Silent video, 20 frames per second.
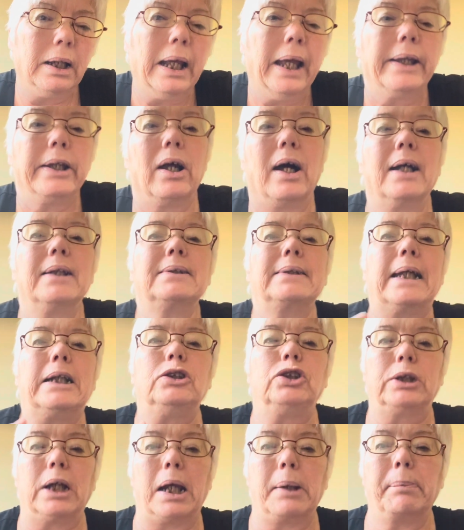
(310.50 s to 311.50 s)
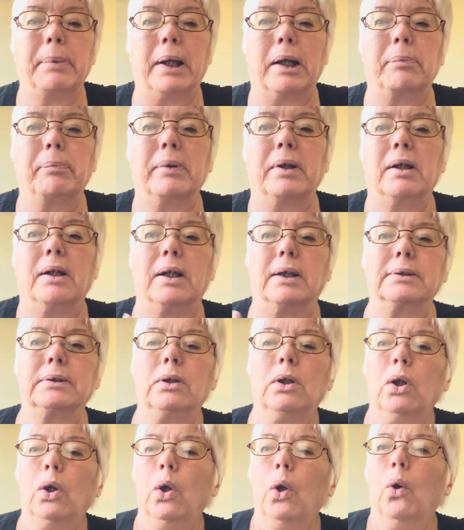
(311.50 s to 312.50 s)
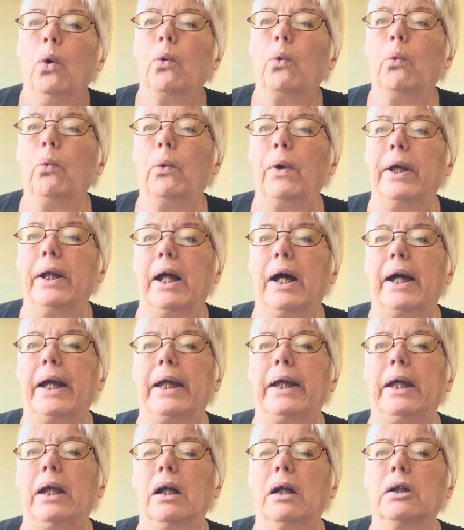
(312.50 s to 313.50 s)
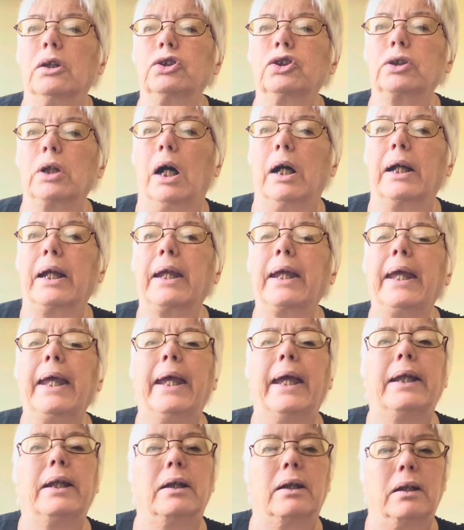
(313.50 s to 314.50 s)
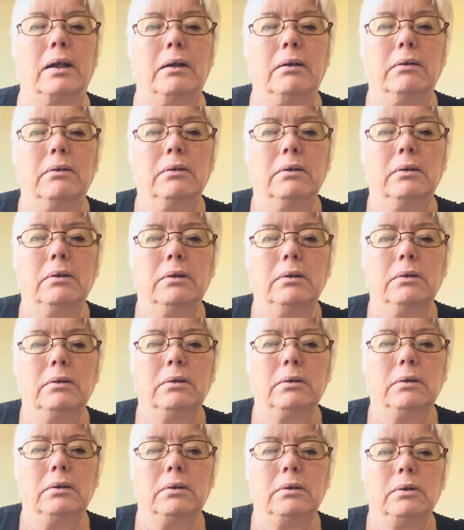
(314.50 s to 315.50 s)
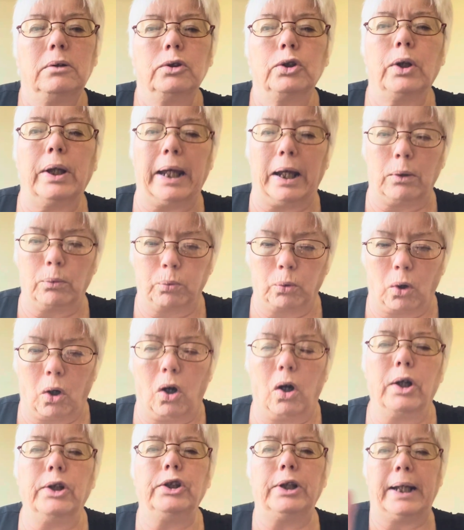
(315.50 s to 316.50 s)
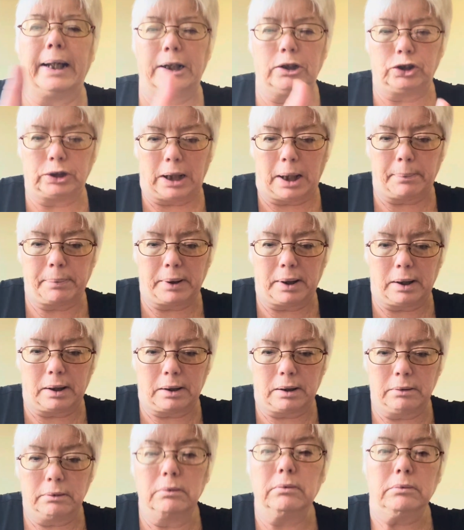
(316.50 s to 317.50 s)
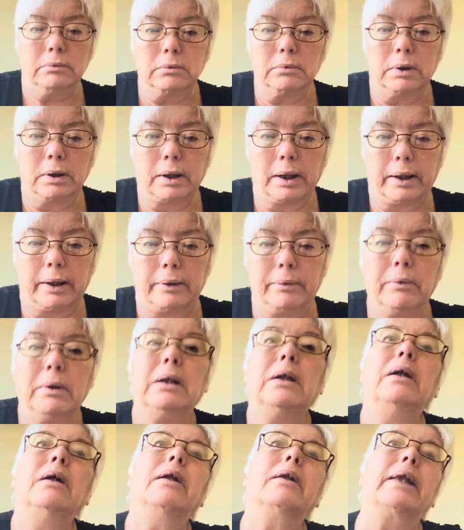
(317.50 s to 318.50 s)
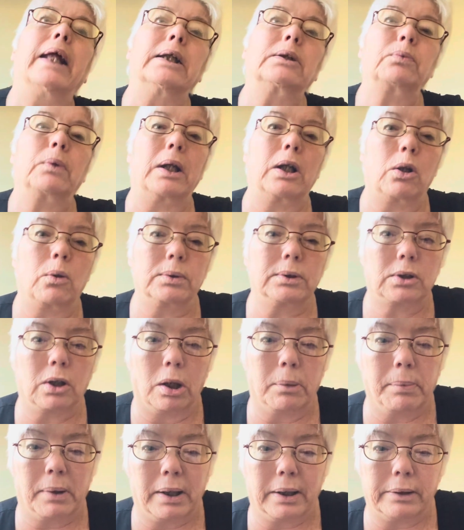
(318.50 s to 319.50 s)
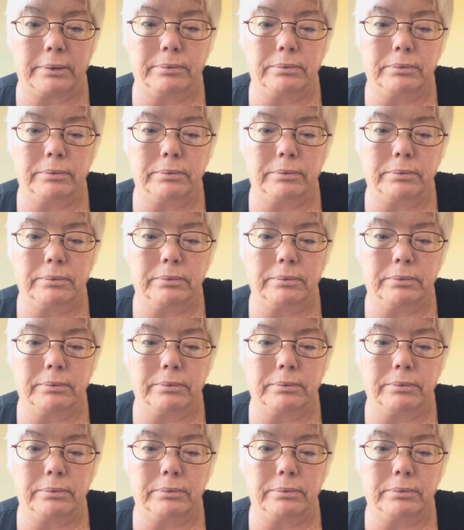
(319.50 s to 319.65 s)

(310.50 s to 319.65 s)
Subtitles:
now I say JPEG because when I shot Canon, you had RAW and you had JPEG, okay? That's what I always go by.